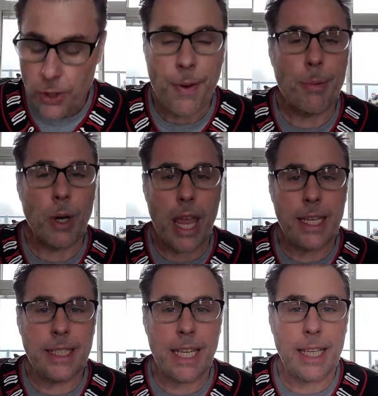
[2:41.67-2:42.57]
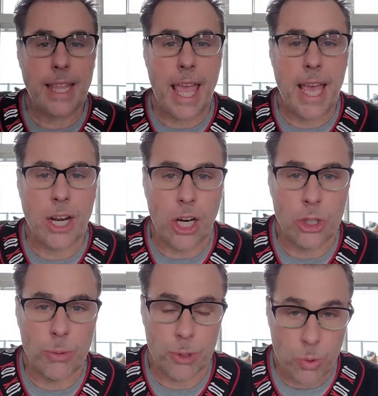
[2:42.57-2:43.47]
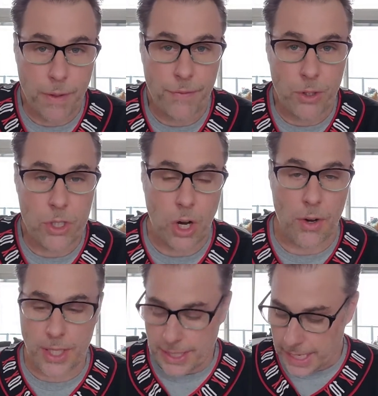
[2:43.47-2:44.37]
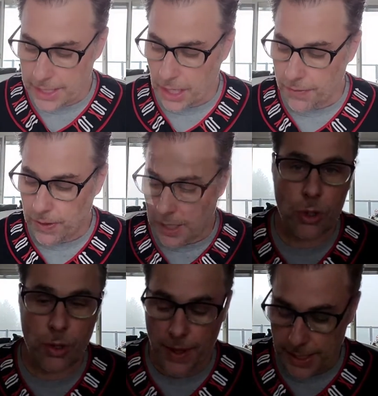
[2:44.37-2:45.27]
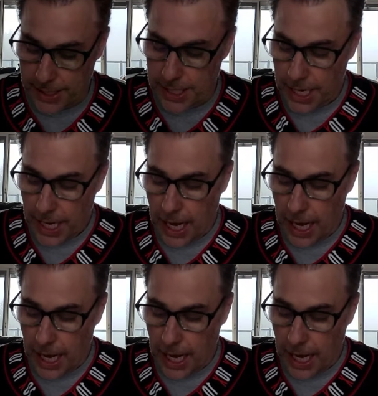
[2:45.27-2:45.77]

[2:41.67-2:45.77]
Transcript: So February 18th and October 21st are the dates of those 2 events.